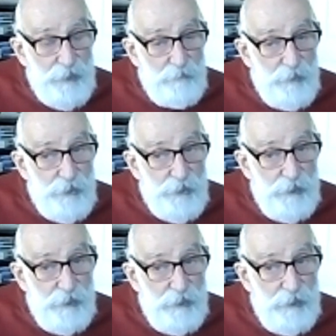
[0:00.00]
the
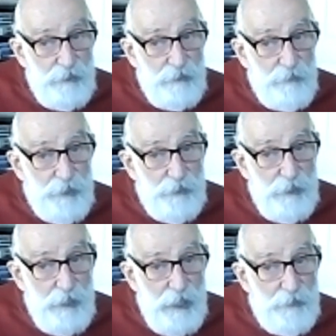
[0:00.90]
emotions,
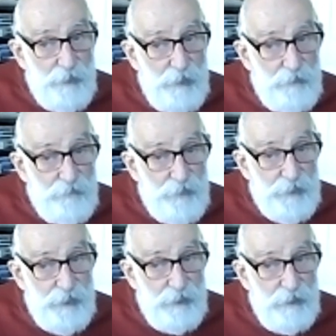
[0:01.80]
how do they
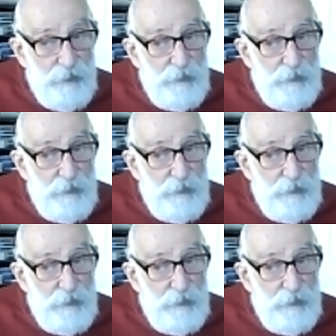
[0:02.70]
fit in?